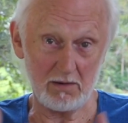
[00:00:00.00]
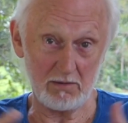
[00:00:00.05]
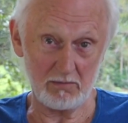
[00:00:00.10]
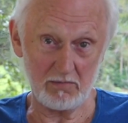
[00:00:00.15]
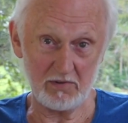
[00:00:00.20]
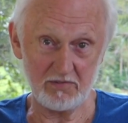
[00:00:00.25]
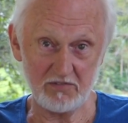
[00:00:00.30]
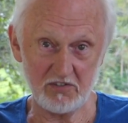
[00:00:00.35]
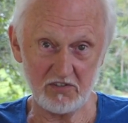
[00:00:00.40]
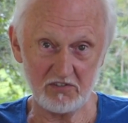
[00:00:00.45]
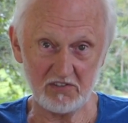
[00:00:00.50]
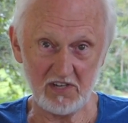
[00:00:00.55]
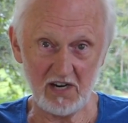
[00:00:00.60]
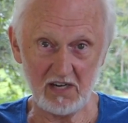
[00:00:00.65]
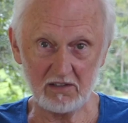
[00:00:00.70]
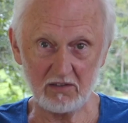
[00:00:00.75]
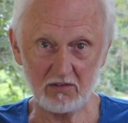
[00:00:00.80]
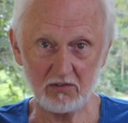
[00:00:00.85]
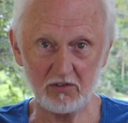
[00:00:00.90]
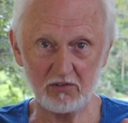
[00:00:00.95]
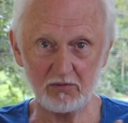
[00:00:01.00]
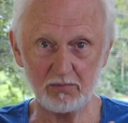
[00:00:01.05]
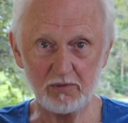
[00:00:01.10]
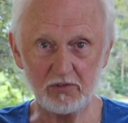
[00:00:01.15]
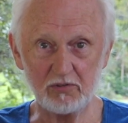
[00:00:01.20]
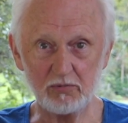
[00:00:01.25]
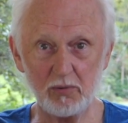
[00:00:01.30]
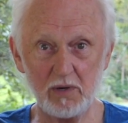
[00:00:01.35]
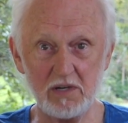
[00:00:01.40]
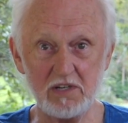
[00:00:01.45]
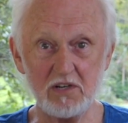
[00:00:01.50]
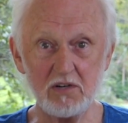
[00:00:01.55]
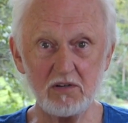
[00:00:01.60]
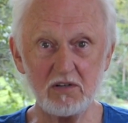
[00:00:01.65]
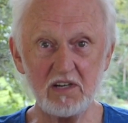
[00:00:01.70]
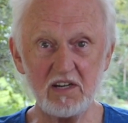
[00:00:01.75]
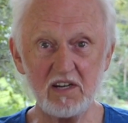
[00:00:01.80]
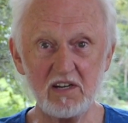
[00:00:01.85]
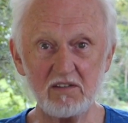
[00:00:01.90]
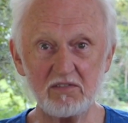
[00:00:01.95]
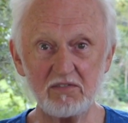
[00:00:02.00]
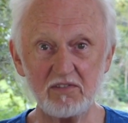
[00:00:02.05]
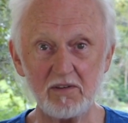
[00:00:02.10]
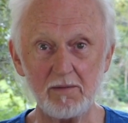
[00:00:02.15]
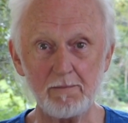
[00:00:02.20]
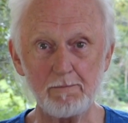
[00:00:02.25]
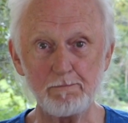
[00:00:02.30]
we've just had Christmas, when you give